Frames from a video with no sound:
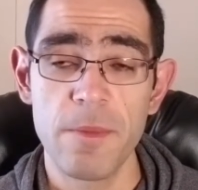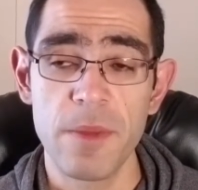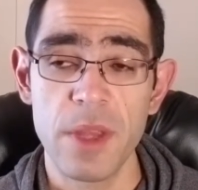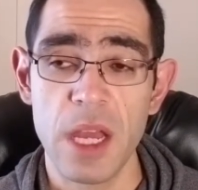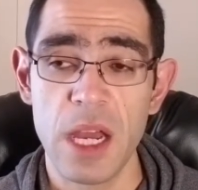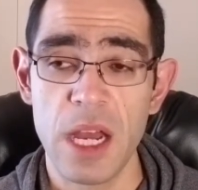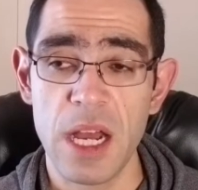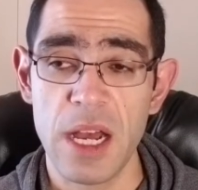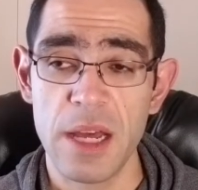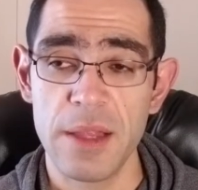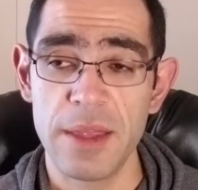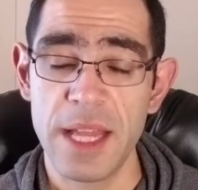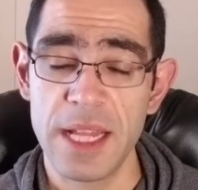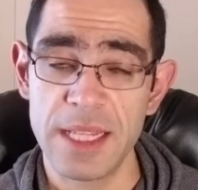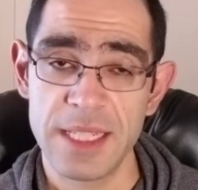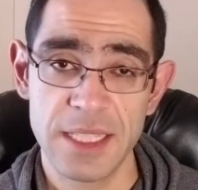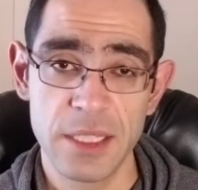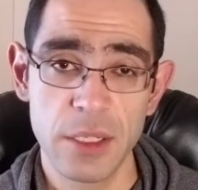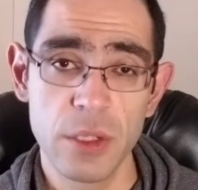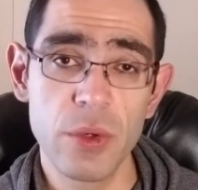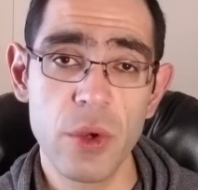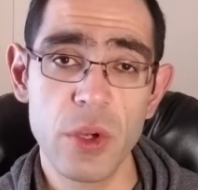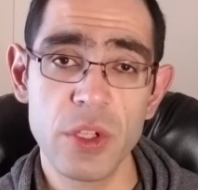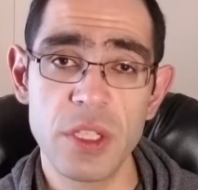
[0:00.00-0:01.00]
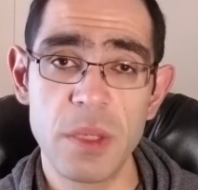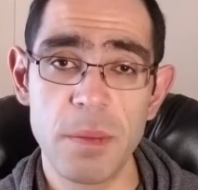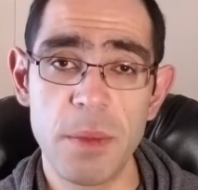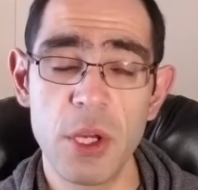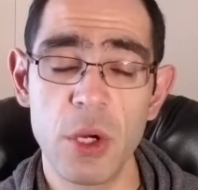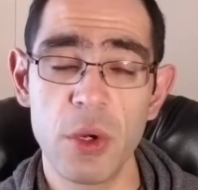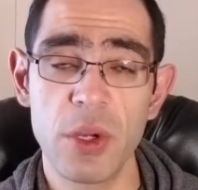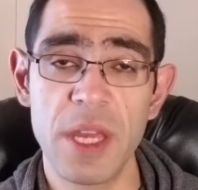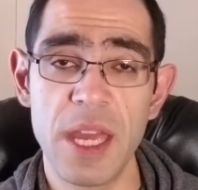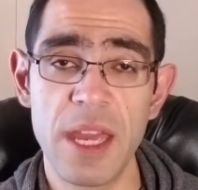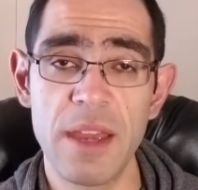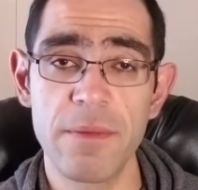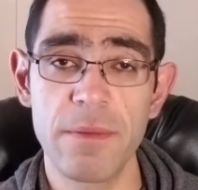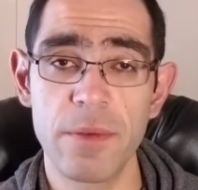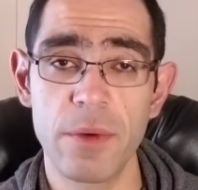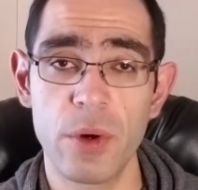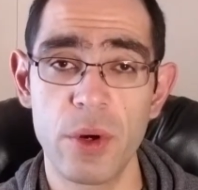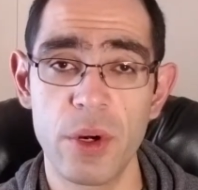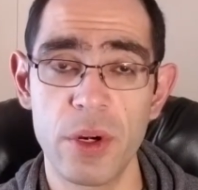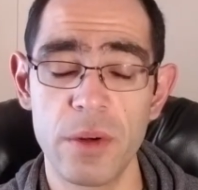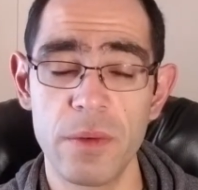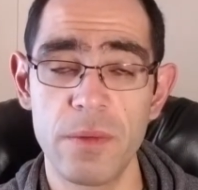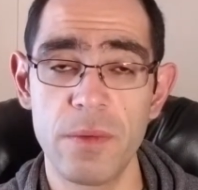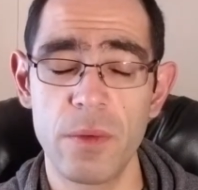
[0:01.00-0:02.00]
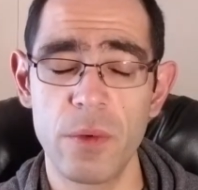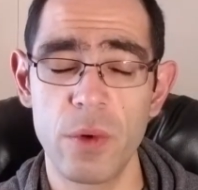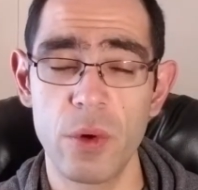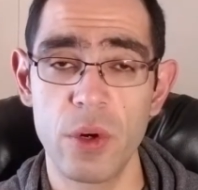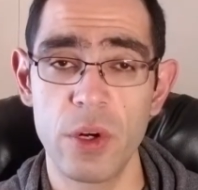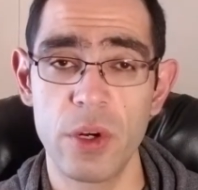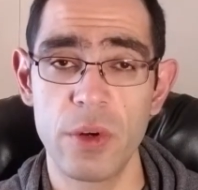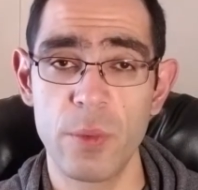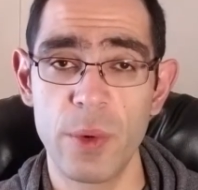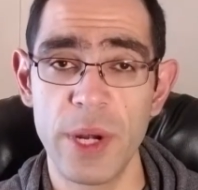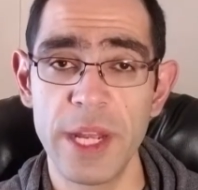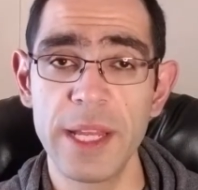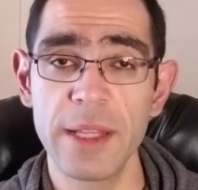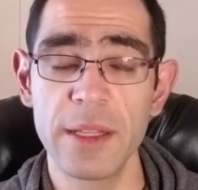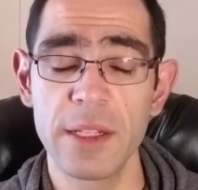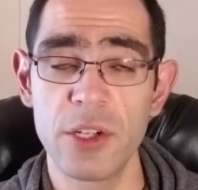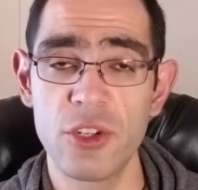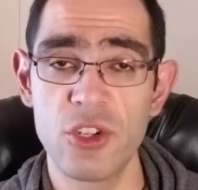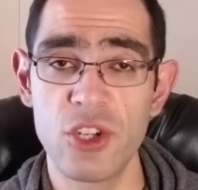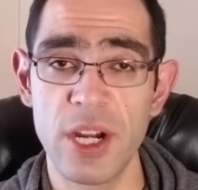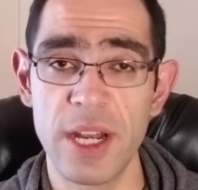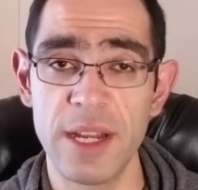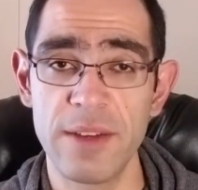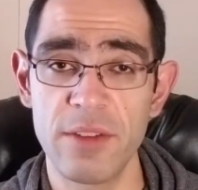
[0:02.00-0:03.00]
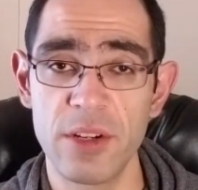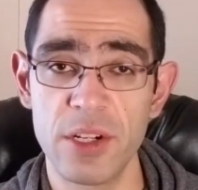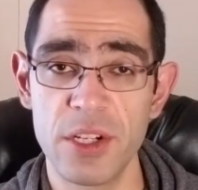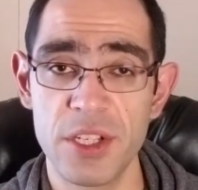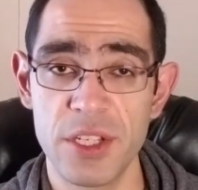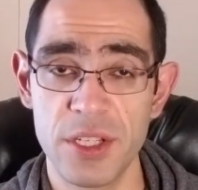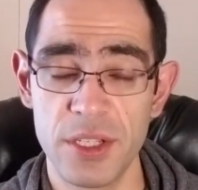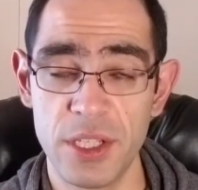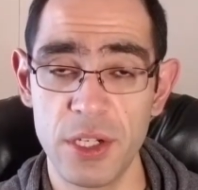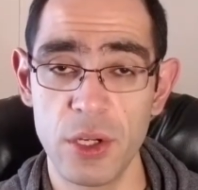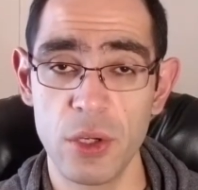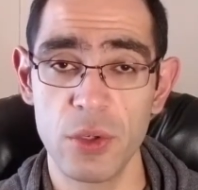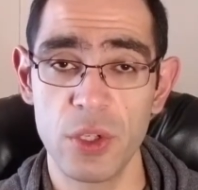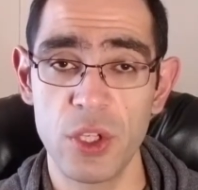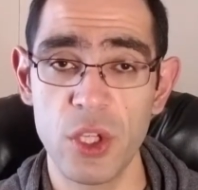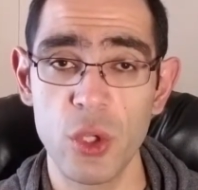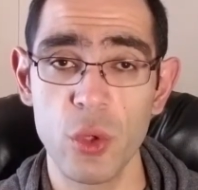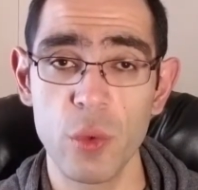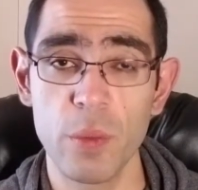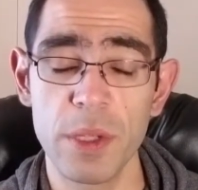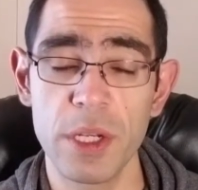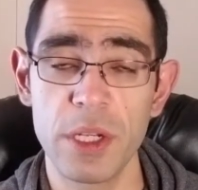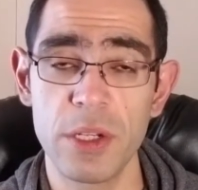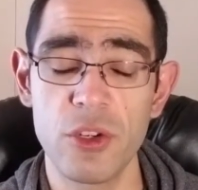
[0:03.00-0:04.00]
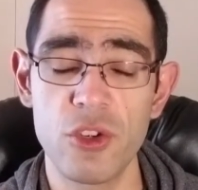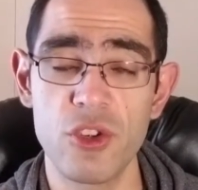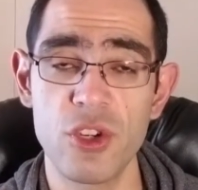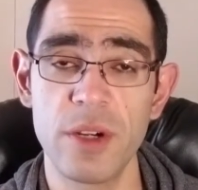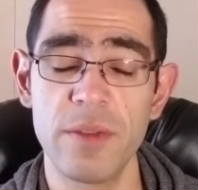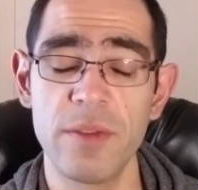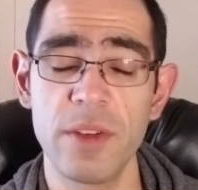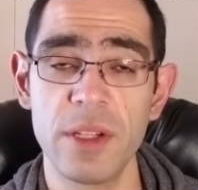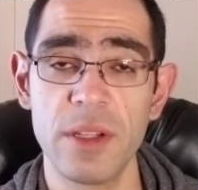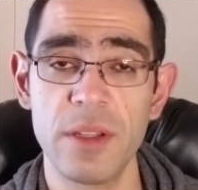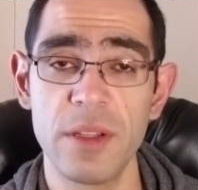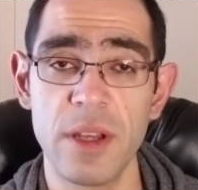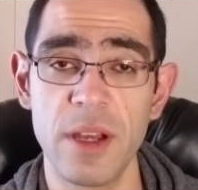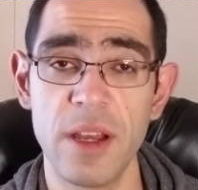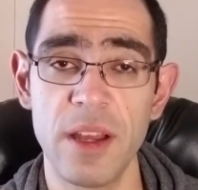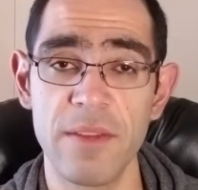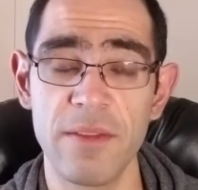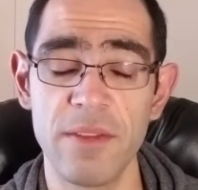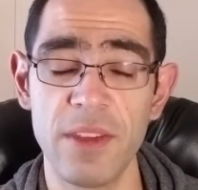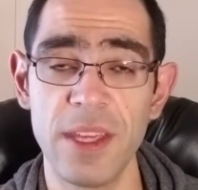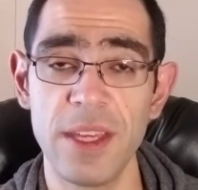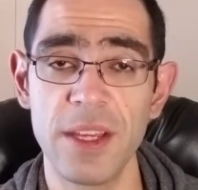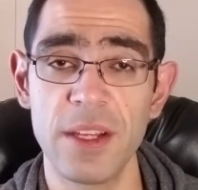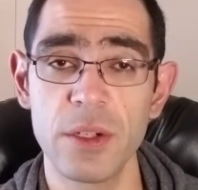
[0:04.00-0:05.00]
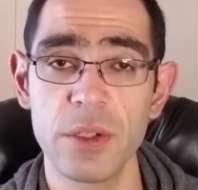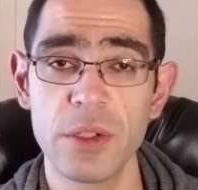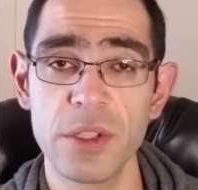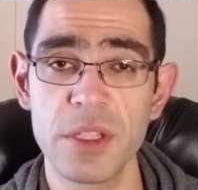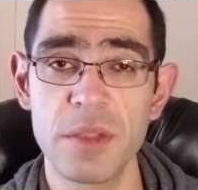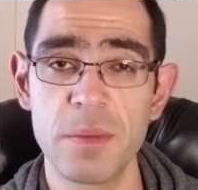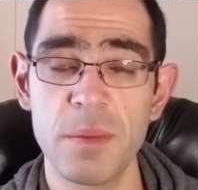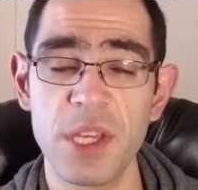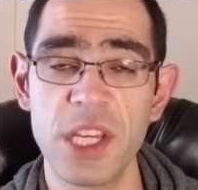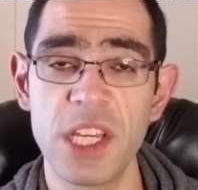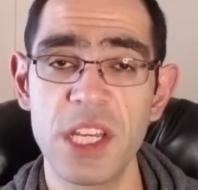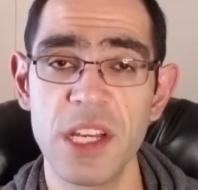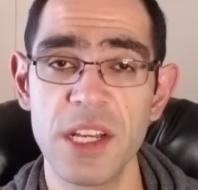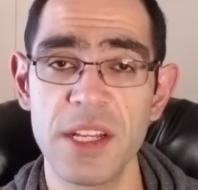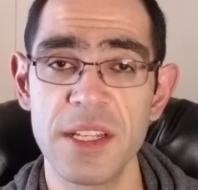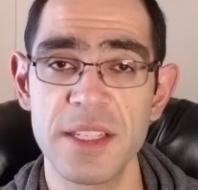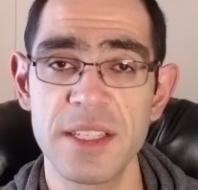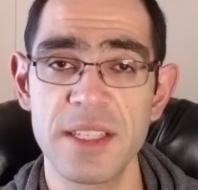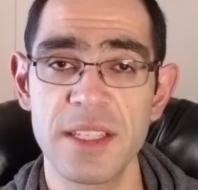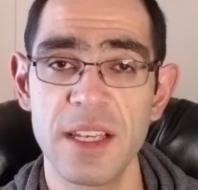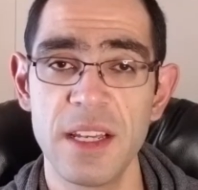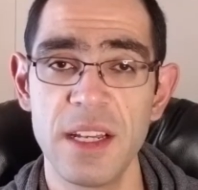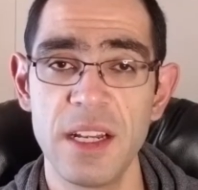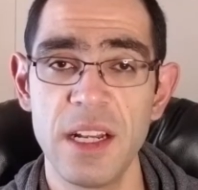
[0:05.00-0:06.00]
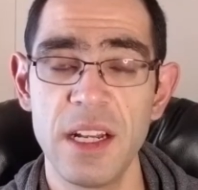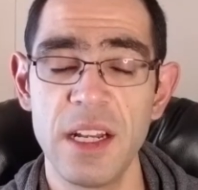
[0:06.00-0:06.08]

Uh, that's still going to be okay for, for regular drivers, you know, human-driven uh, vehicles, because